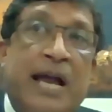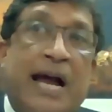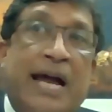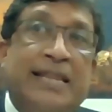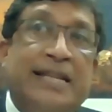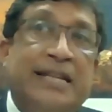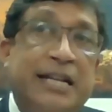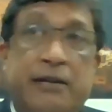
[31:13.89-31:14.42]

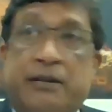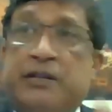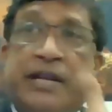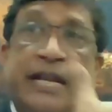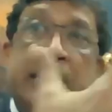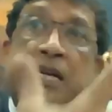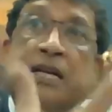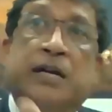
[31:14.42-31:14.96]
And they did
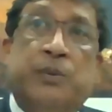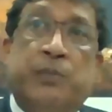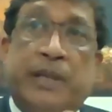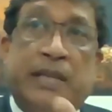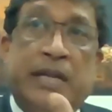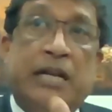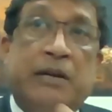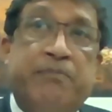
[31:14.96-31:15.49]
tinker
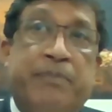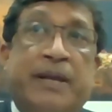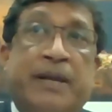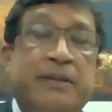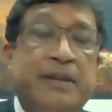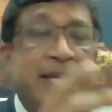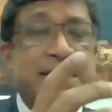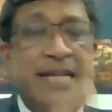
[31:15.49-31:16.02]
with it,
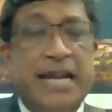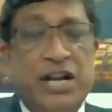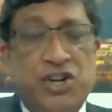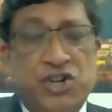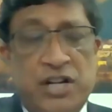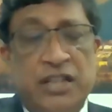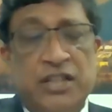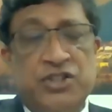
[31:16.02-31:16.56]
but
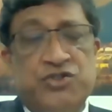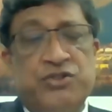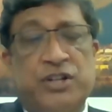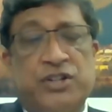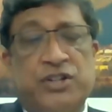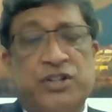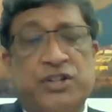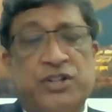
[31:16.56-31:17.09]
essentially the
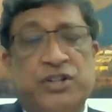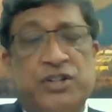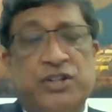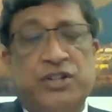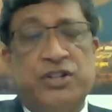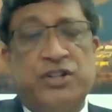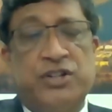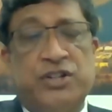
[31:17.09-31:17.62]
structure of the UN
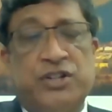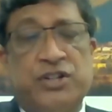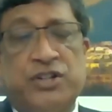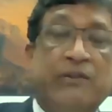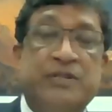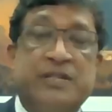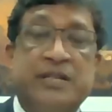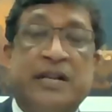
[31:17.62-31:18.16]
Security
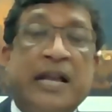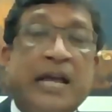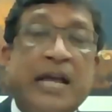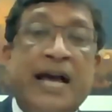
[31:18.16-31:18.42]
Council